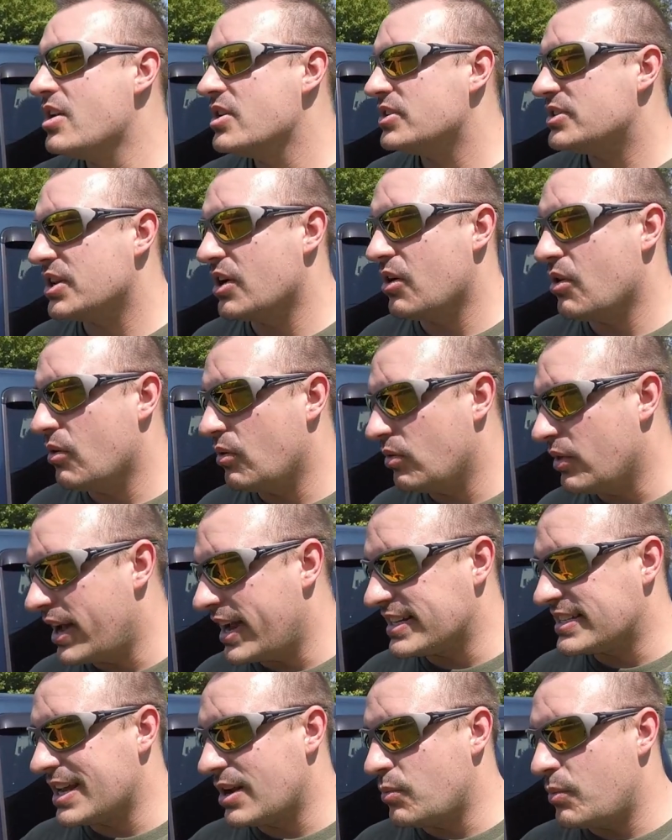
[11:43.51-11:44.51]
So like
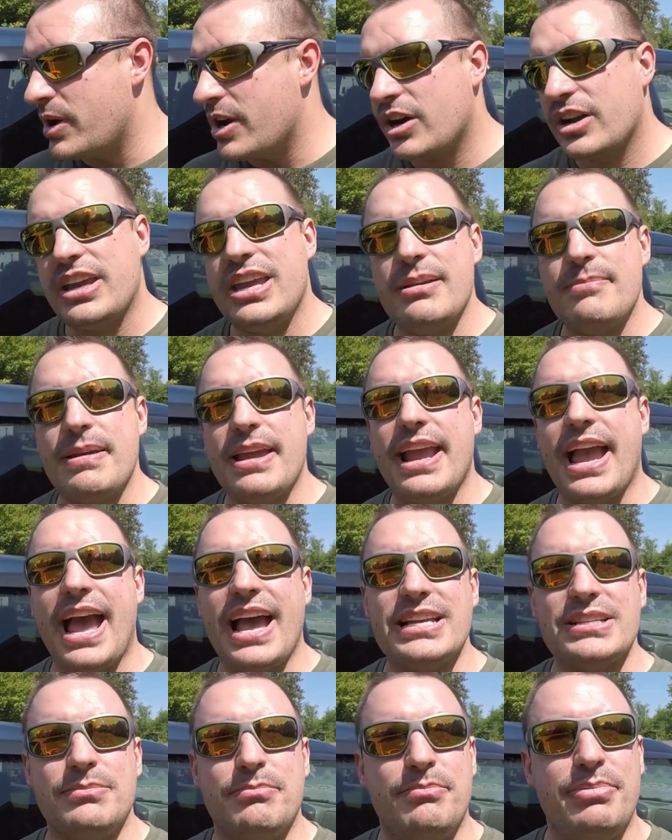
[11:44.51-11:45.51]
I said, we are keeping
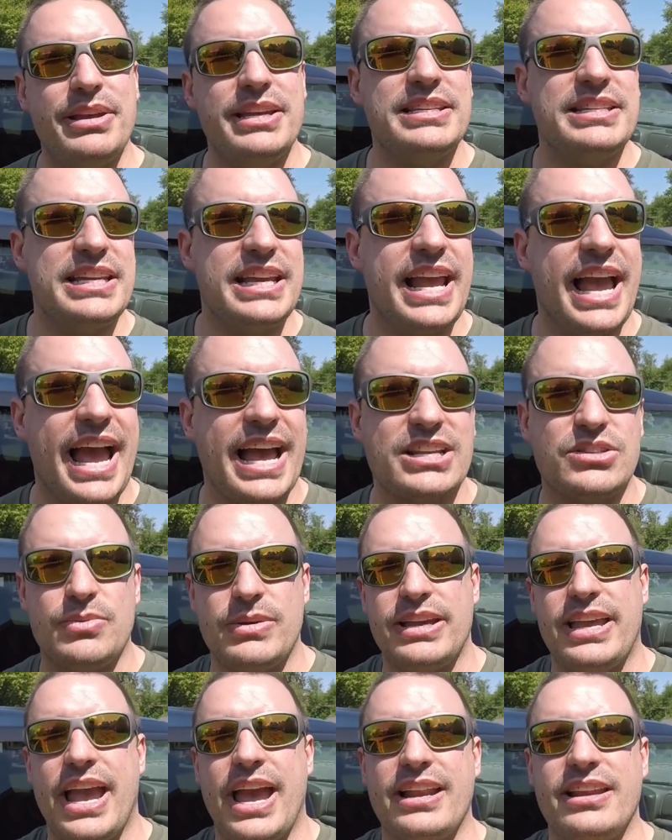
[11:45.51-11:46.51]
as busy as
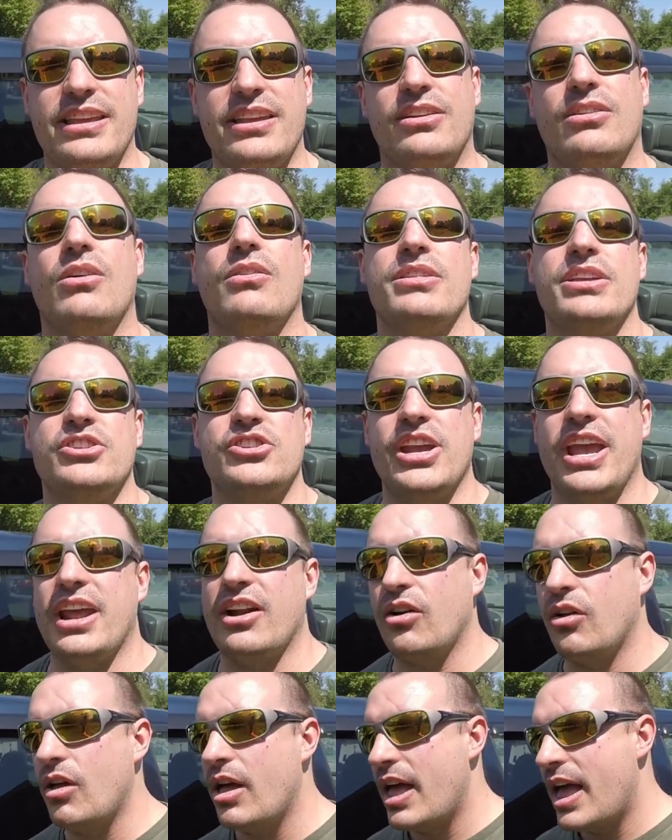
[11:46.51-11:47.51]
we can here on the
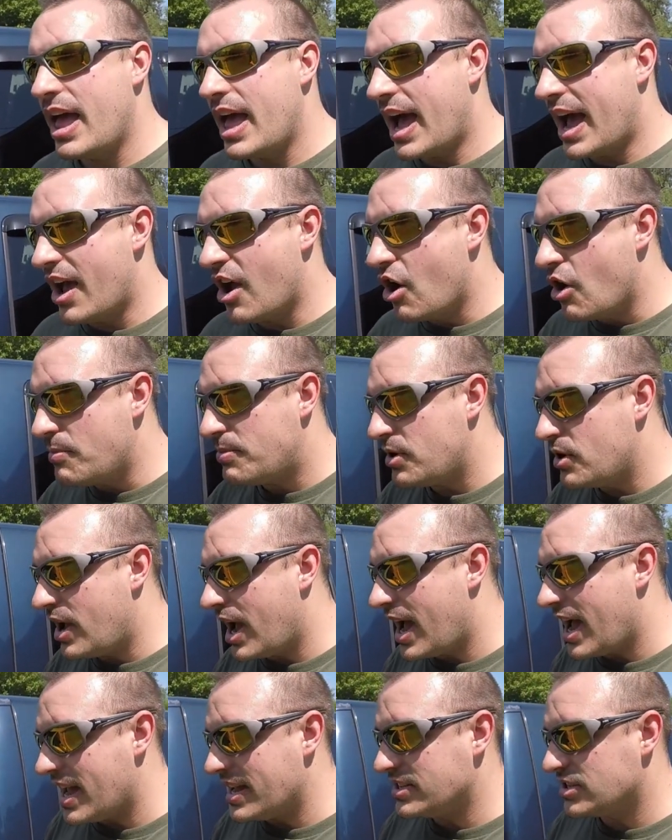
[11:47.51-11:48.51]
channel. I hope you
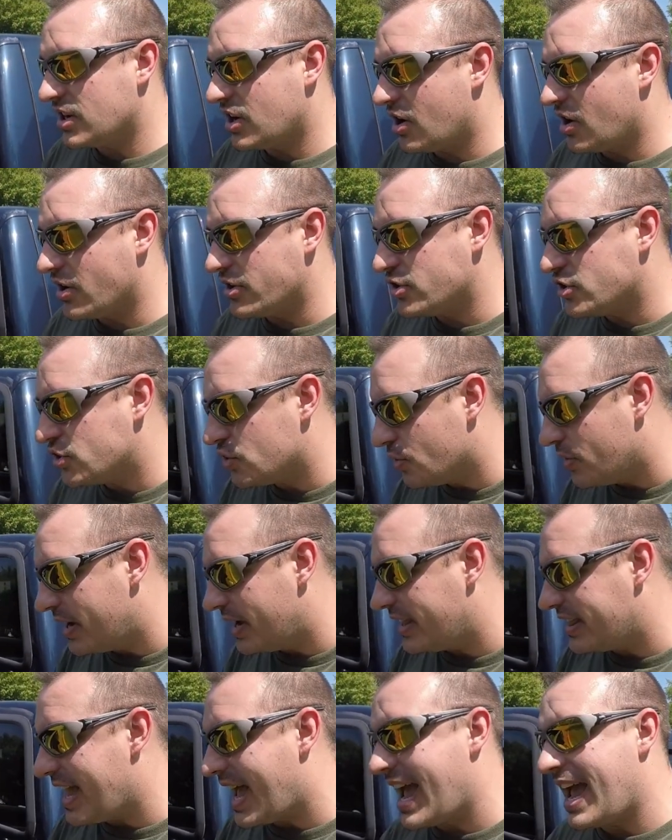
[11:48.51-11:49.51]
guys are
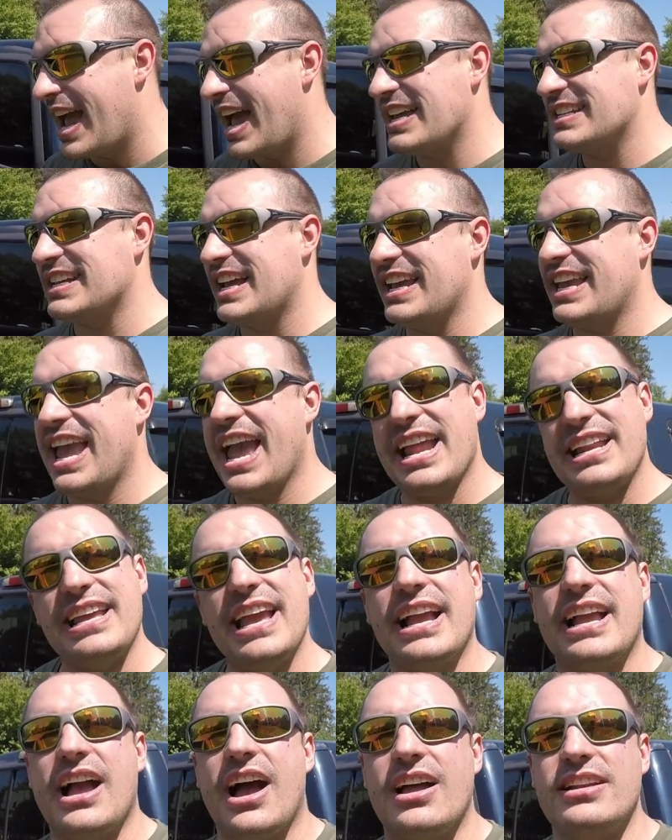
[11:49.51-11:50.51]
enjoying that as I can
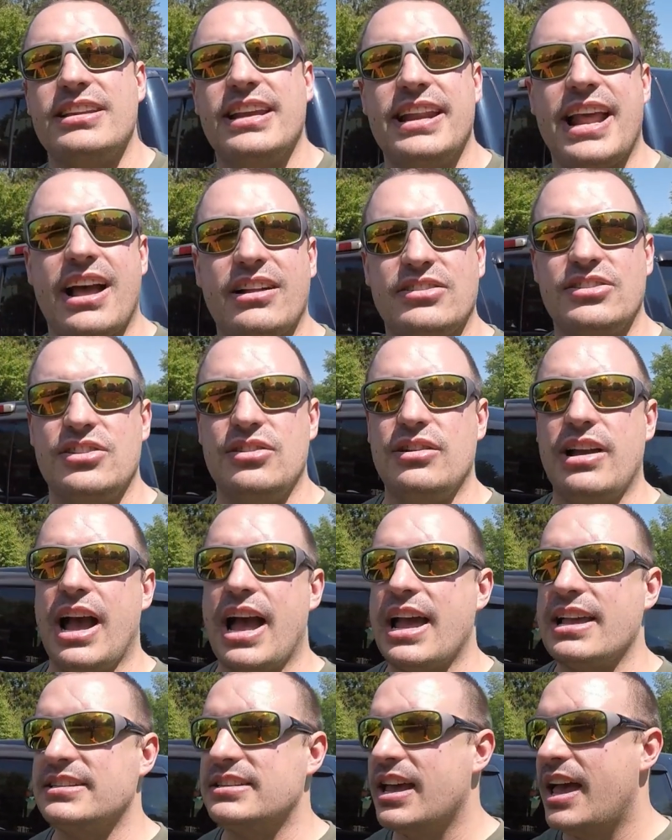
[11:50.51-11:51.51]
get content out to you
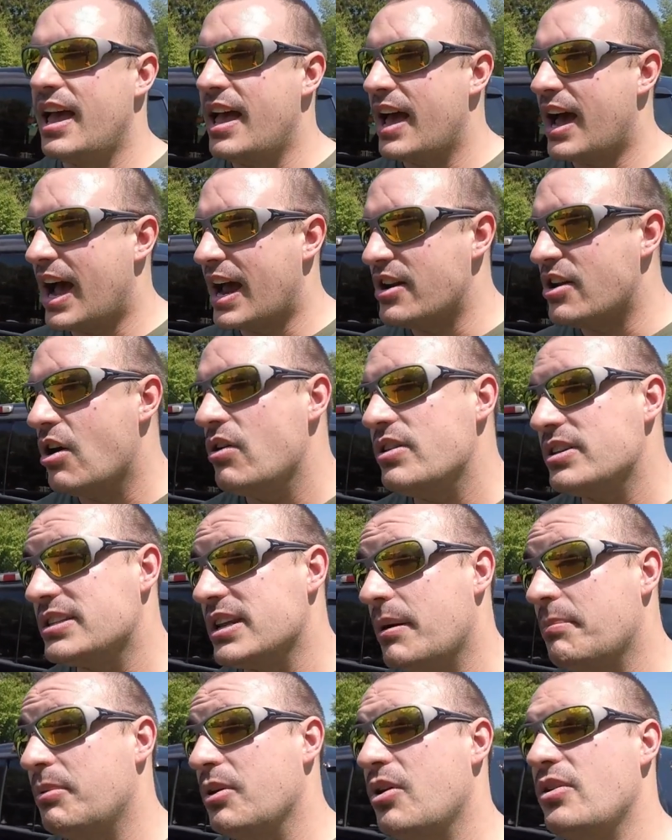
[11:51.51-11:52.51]
guys. I know this
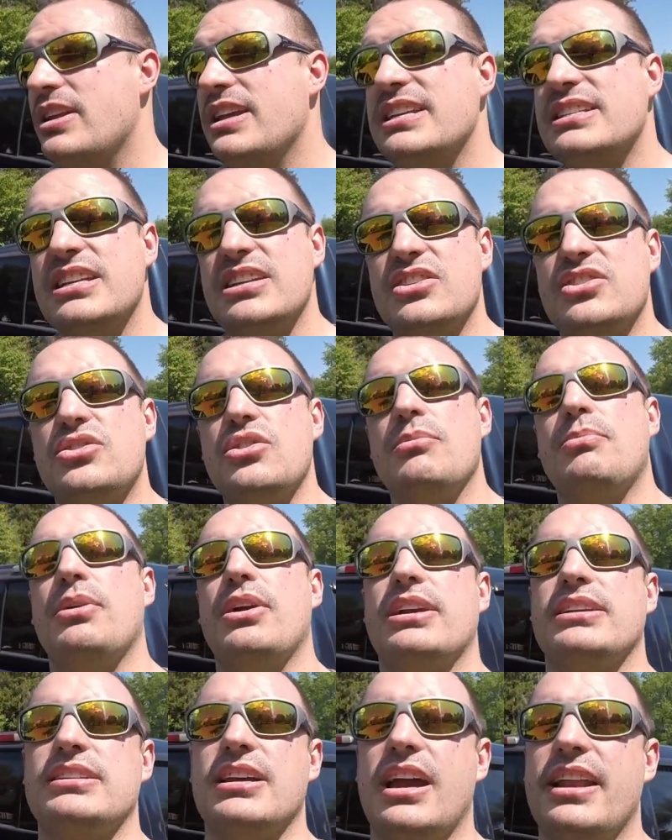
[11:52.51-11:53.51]
upload isn't super
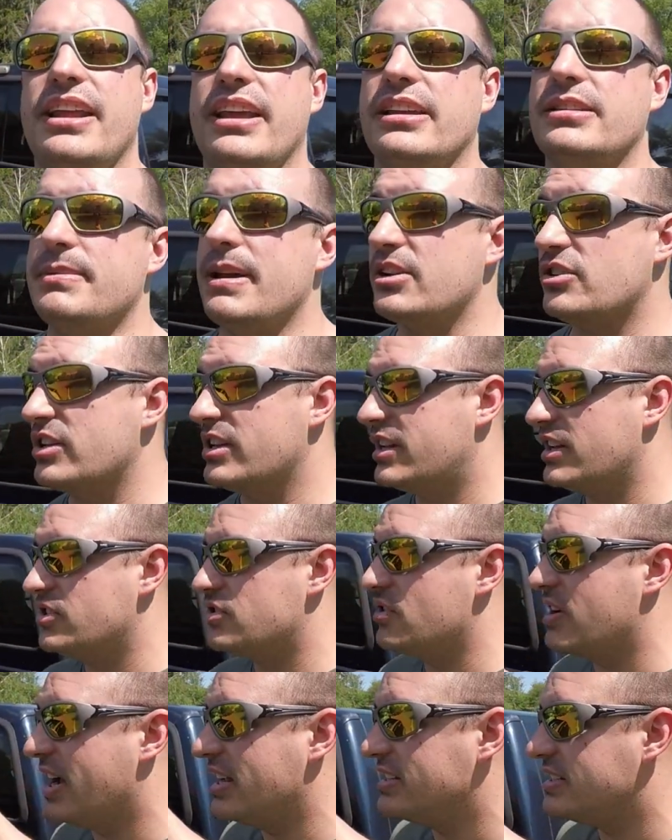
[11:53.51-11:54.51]
exciting, especially because
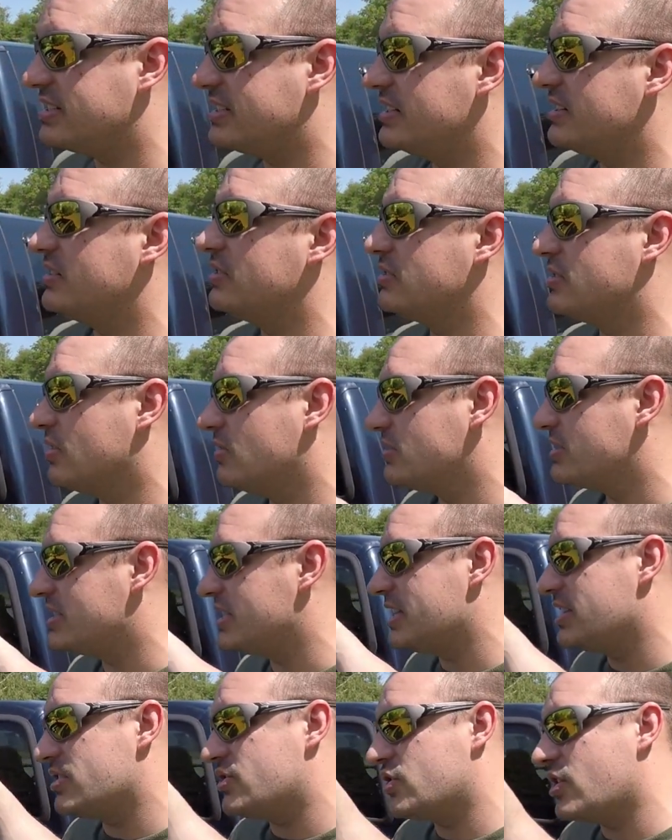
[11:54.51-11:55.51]
you guys still don't
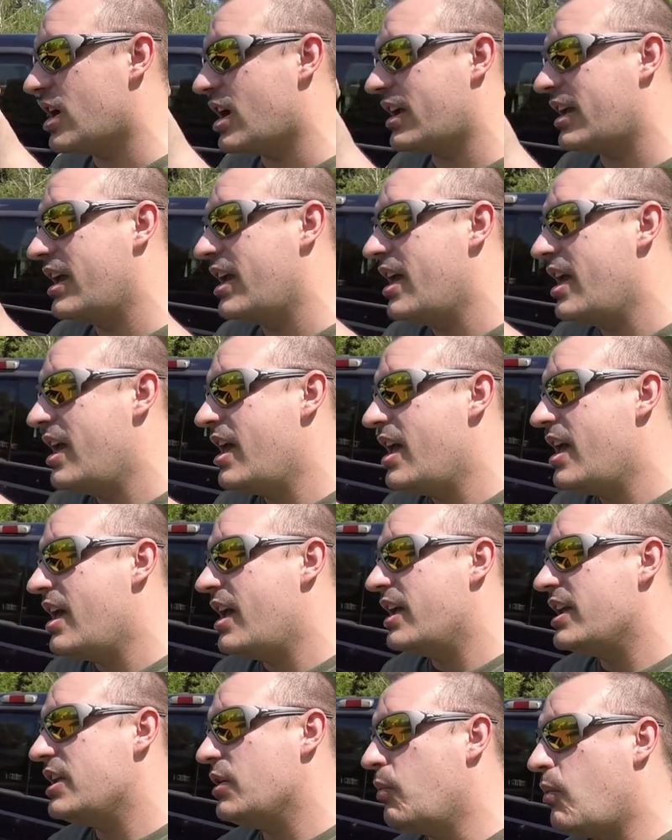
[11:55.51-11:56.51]
see the truck
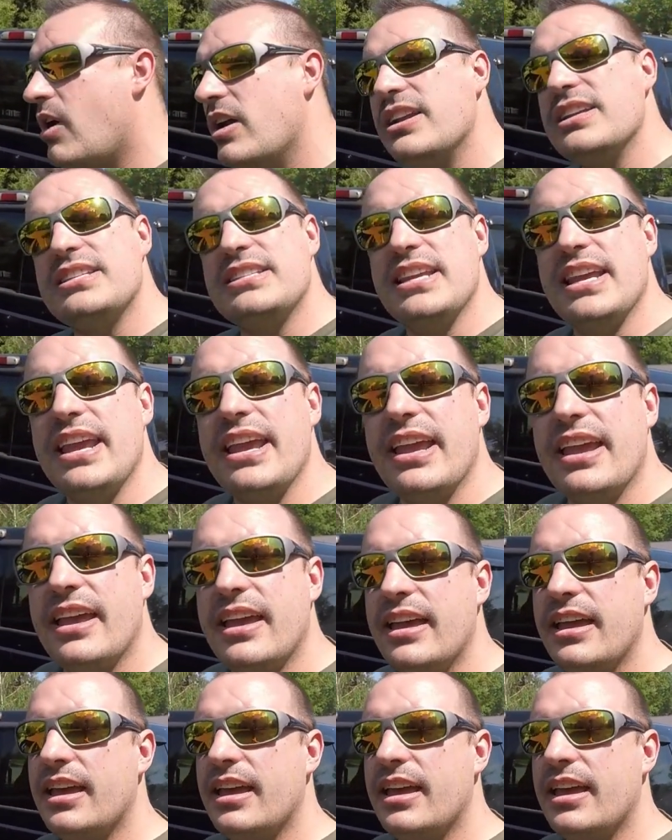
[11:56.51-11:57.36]
you want to see.